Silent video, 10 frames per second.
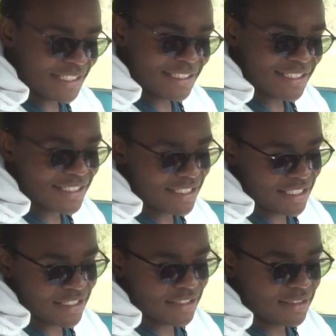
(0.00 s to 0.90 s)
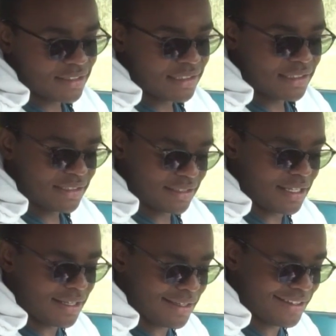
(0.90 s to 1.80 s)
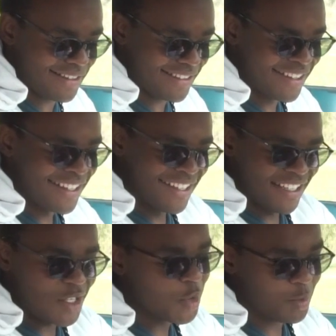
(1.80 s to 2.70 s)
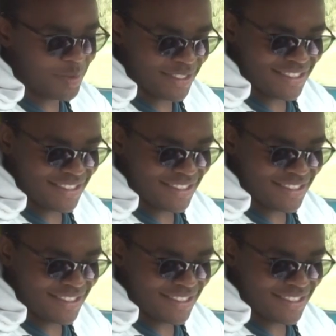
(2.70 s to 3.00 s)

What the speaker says: Let's see here. Nope.